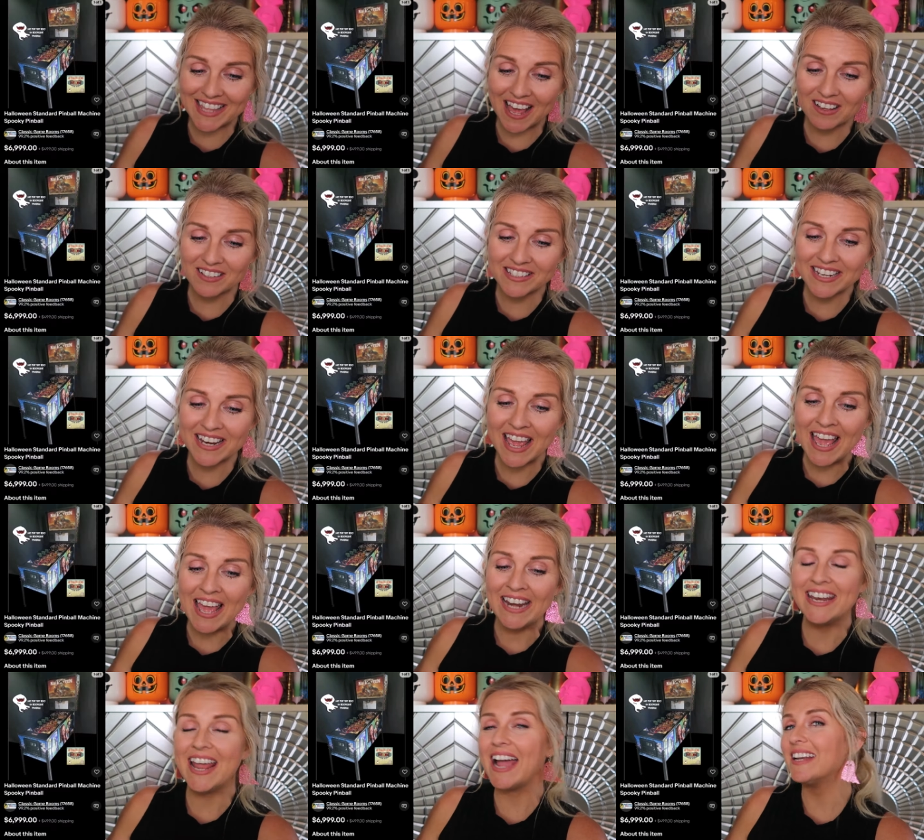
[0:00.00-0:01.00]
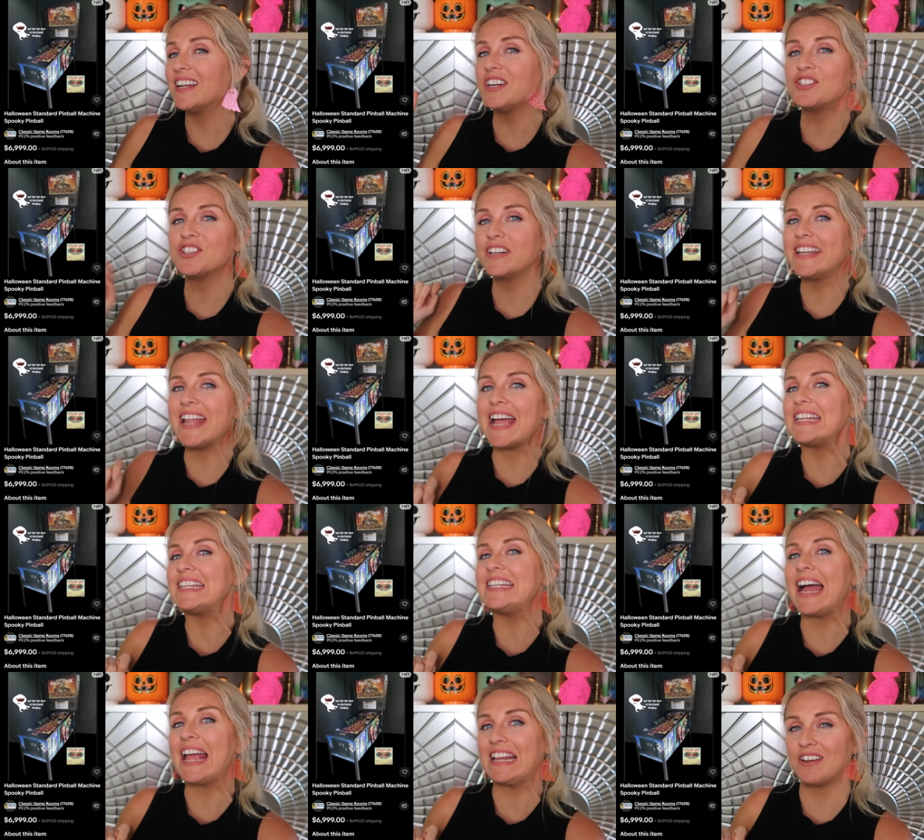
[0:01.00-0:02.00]
thousand nine hundred
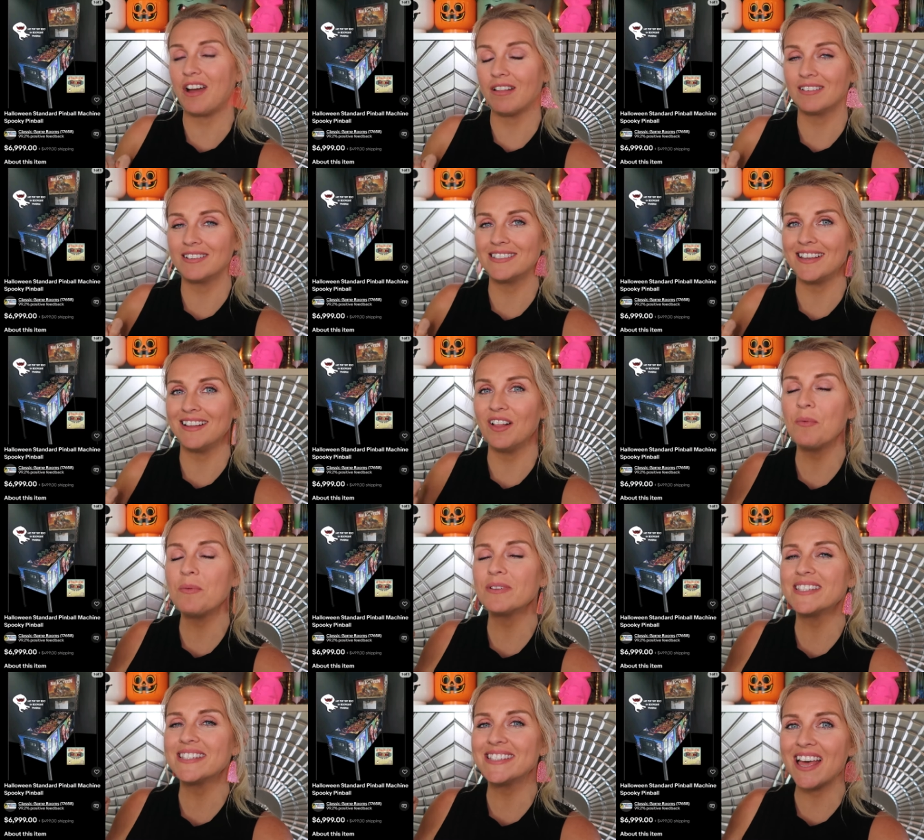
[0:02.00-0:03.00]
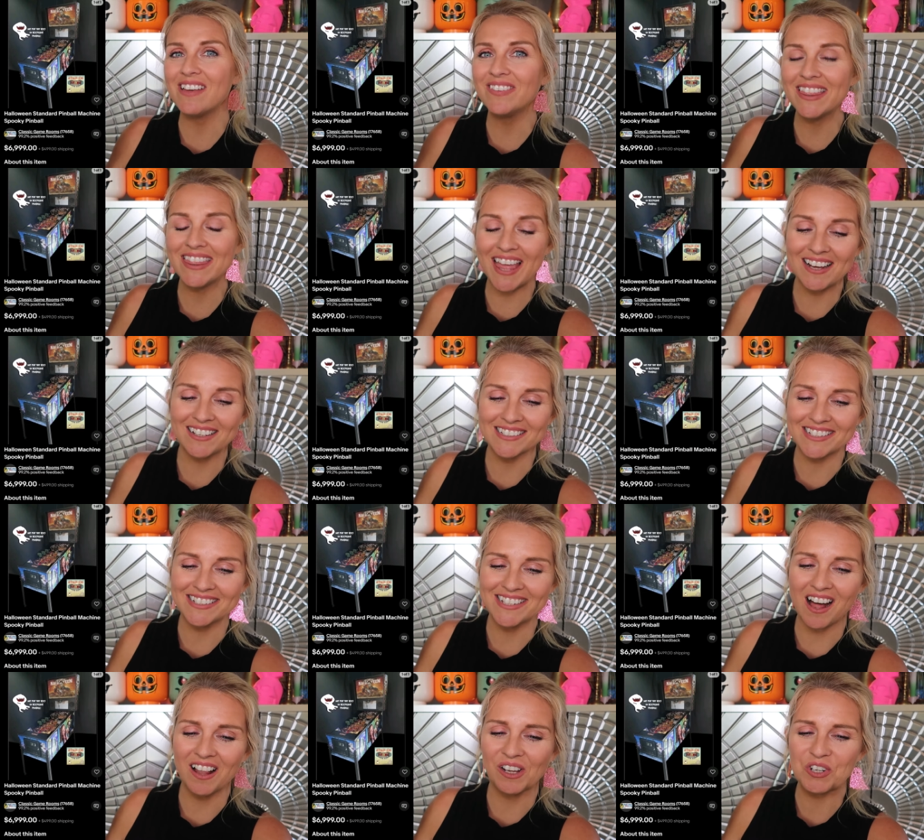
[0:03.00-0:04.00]
ninety-nine dollars sale, almost seven thousand
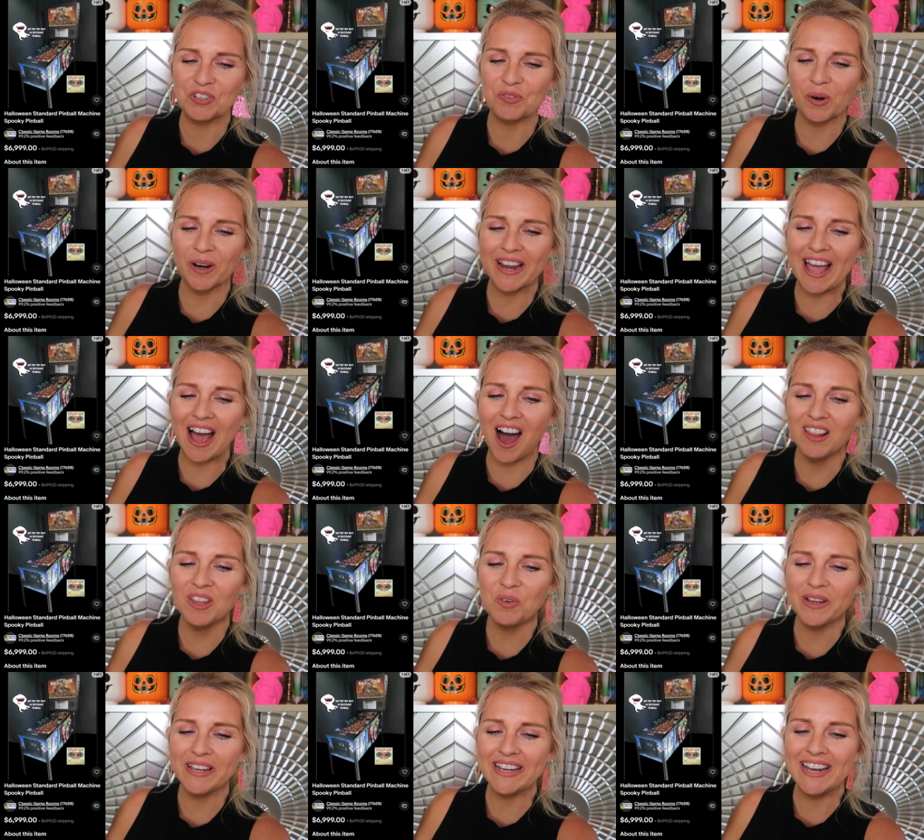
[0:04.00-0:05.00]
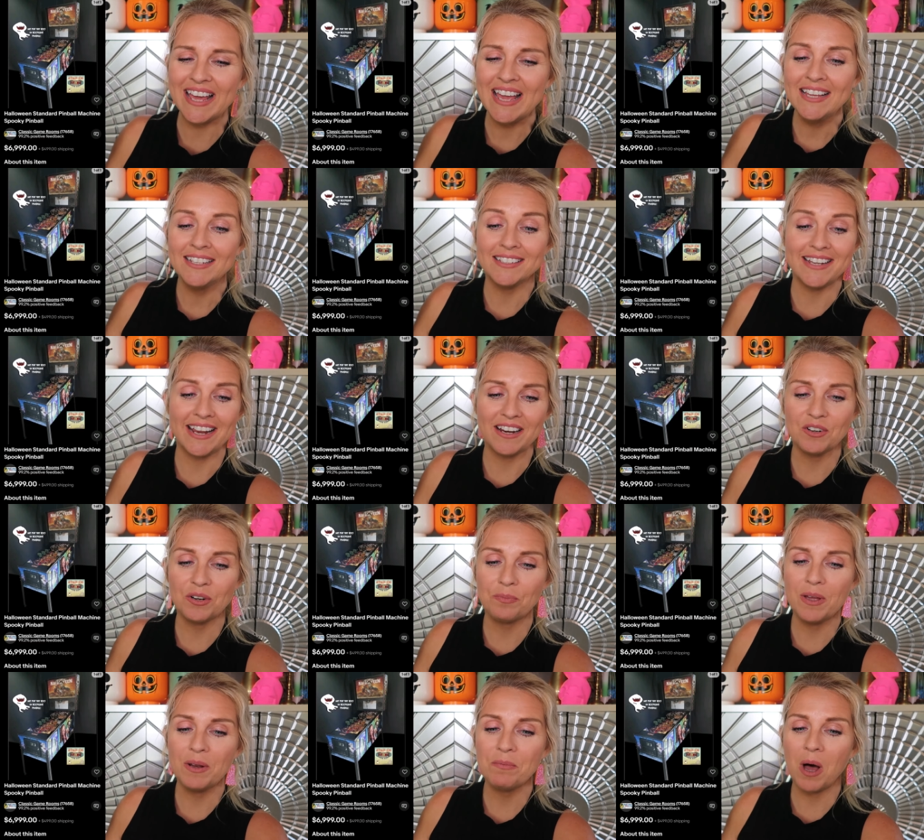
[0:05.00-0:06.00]
dollars for a Halloween
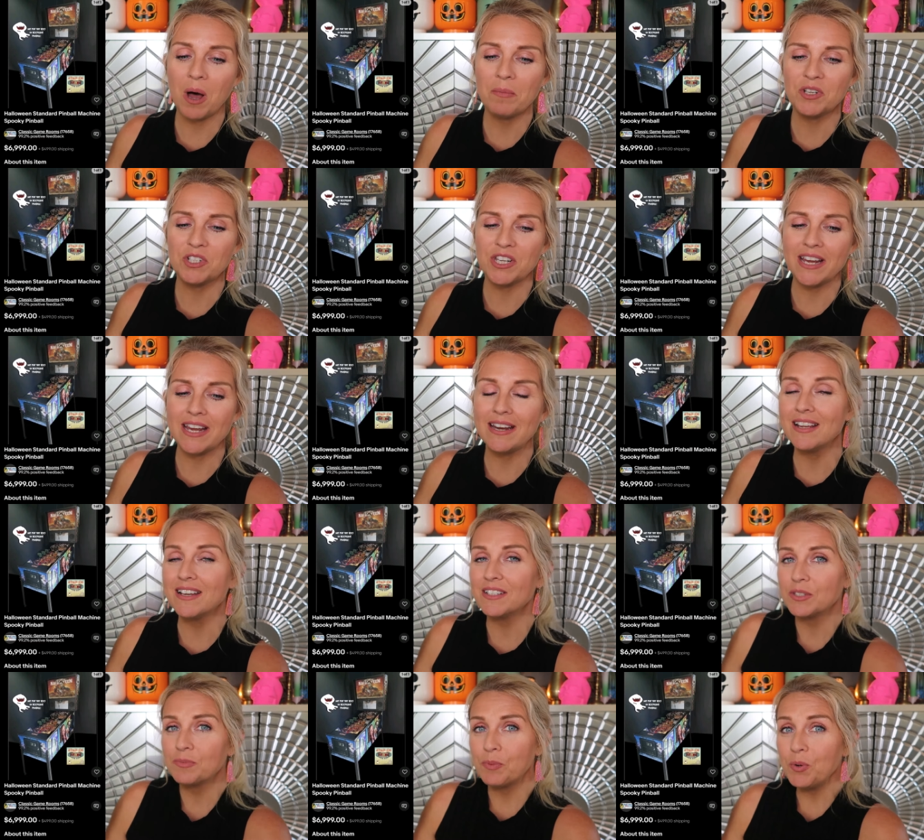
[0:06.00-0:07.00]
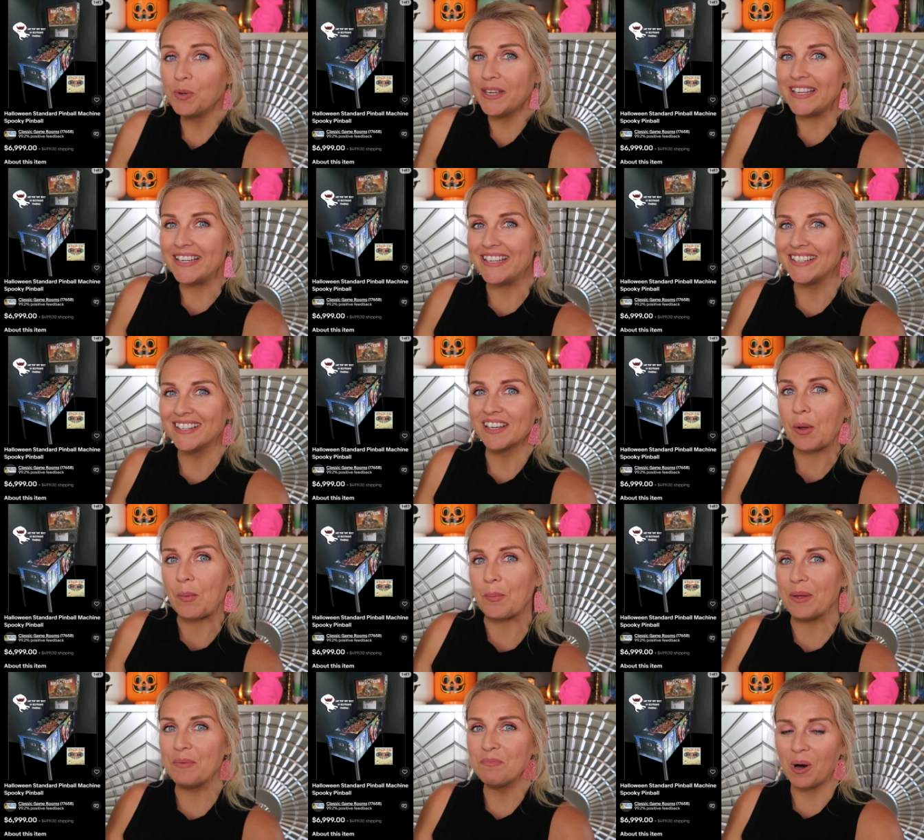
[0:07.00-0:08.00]
standard pinball machine, spooky.
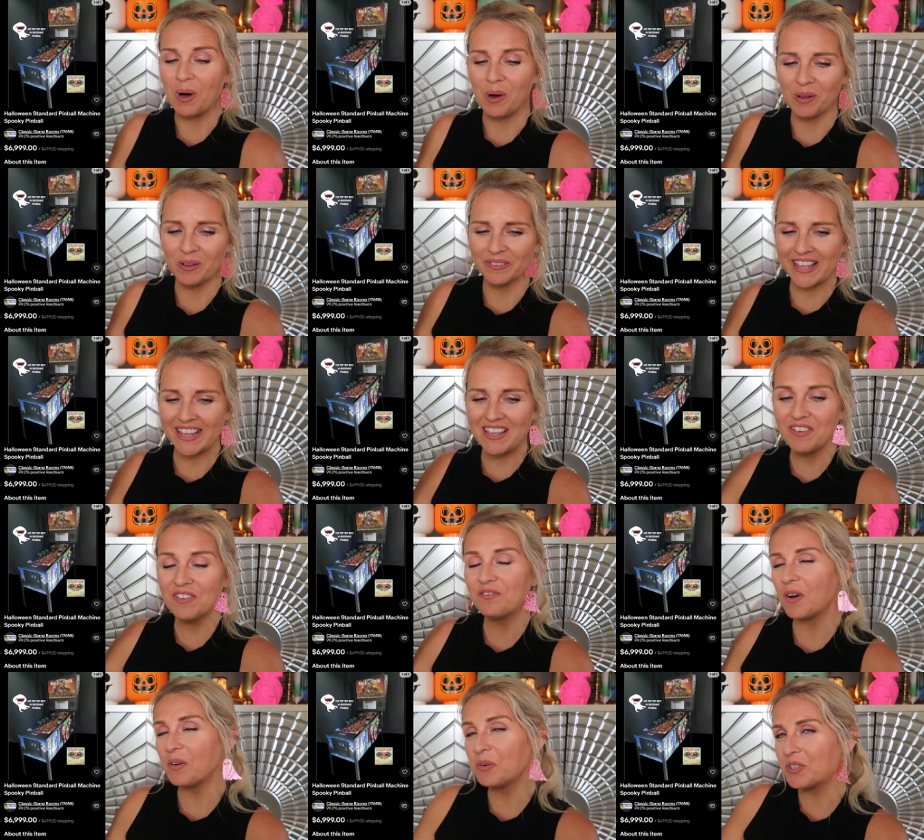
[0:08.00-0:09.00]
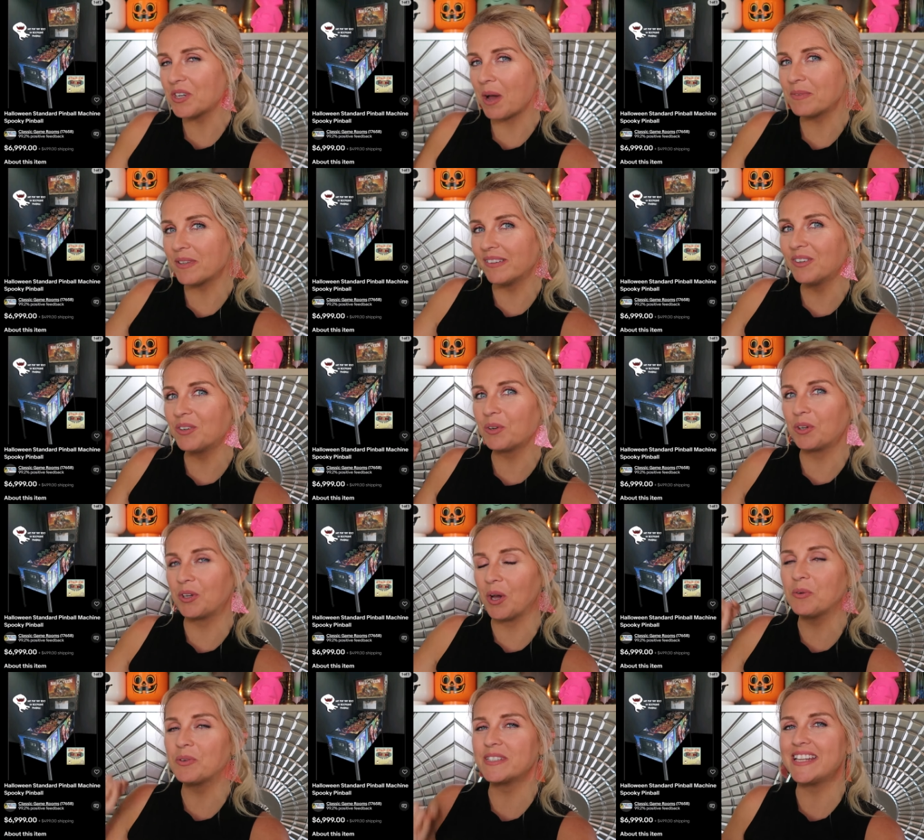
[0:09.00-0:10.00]
Pinball. They even photoshopped a little
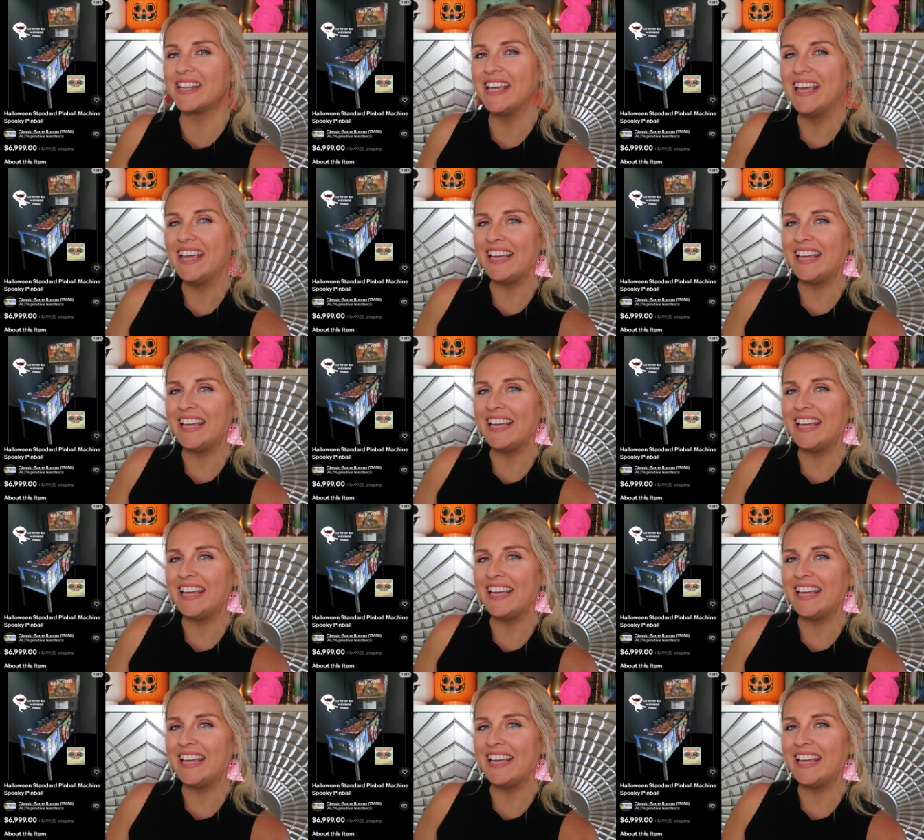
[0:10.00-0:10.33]
ghost